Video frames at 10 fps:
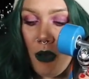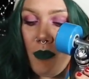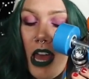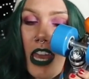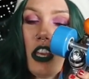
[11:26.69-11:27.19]

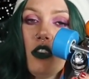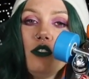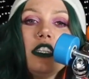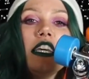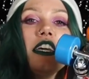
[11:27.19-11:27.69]
by
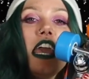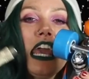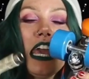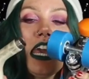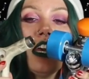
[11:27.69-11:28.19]
using
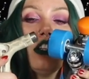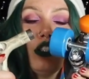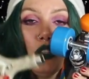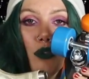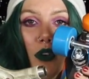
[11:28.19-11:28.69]
a
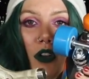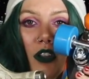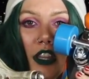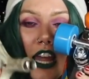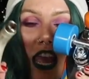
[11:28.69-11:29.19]

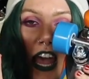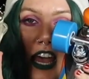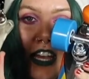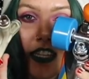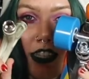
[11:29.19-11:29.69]
tool that
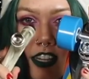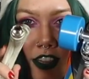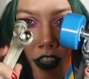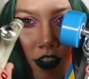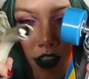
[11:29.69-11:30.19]
has a
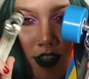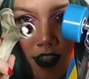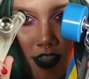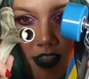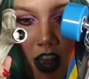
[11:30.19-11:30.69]
little
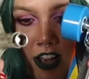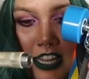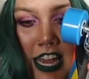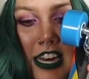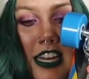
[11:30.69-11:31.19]

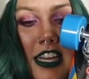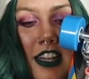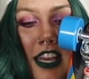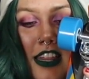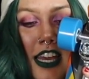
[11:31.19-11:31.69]
socket ending
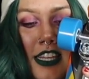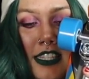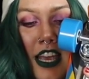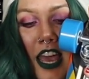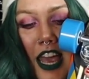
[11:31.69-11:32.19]
like this